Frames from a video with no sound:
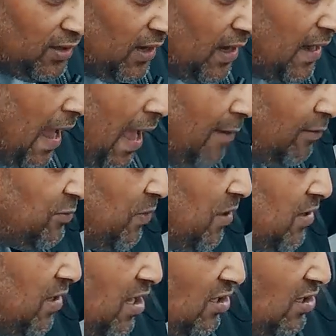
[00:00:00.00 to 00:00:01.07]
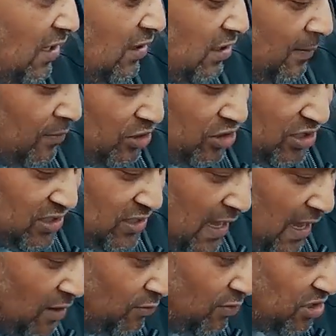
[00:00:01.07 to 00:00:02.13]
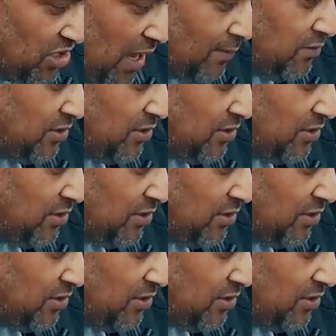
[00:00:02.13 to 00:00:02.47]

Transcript: It helps bring the intake temperatures down, which helps